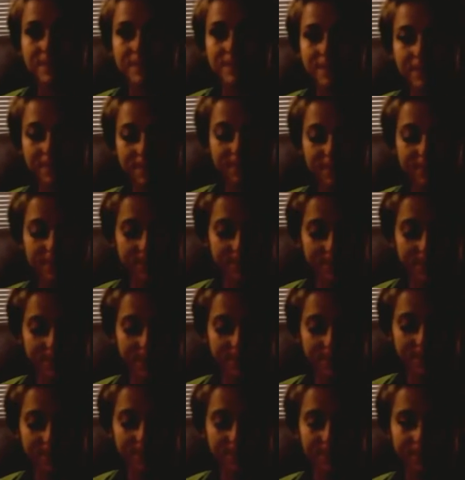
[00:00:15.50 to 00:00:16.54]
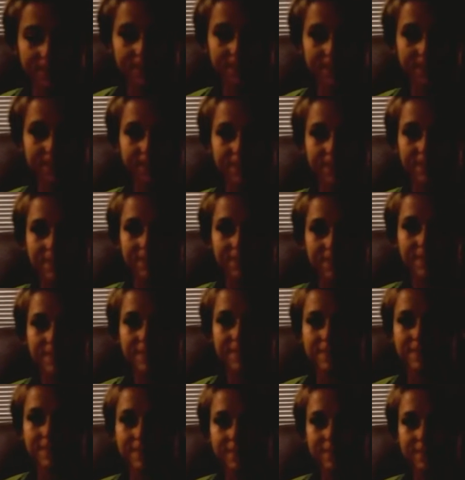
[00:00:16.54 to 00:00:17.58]
By the grace of God,
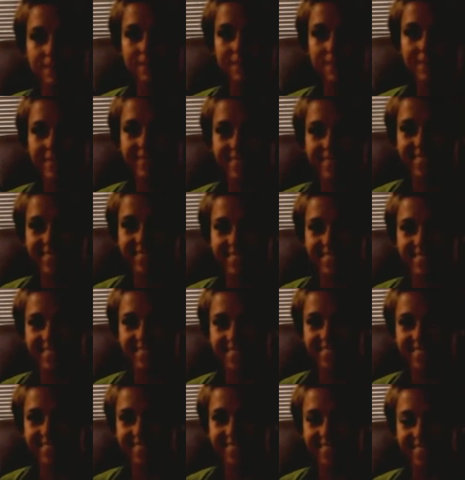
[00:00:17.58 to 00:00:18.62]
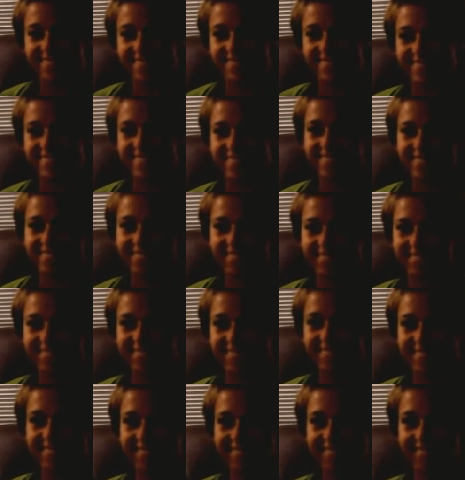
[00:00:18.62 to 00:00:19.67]
we have done
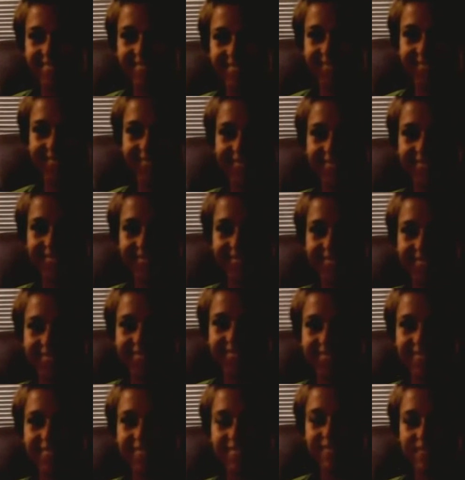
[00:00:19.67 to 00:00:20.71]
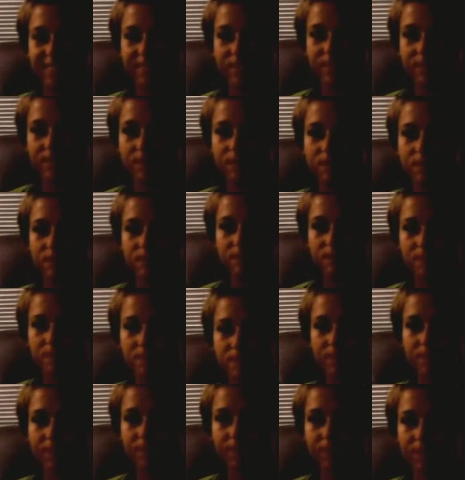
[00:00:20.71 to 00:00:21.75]
fantastic.
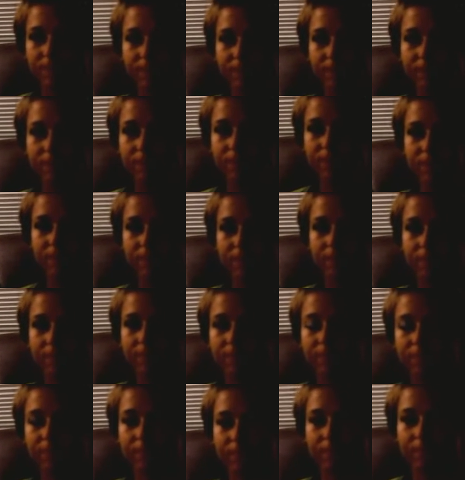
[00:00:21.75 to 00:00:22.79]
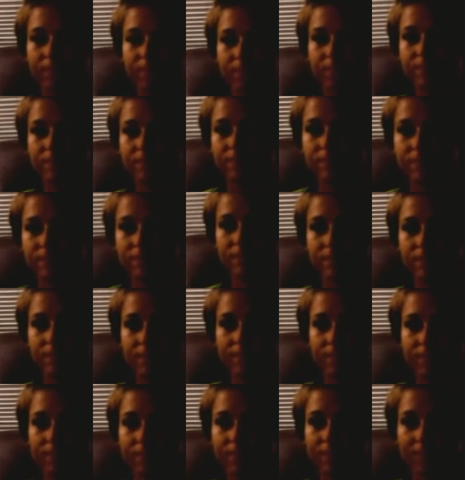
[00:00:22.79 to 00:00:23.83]
First off, Kratom
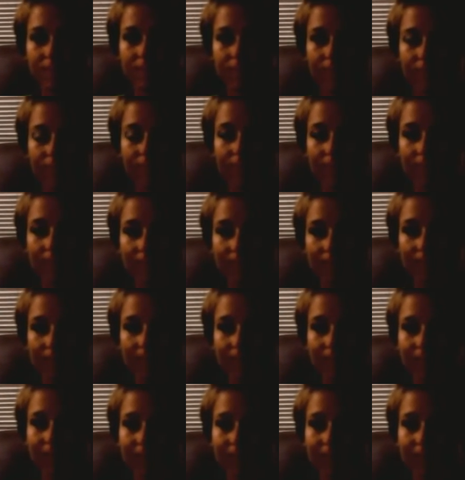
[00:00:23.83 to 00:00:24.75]
comes from Indonesia.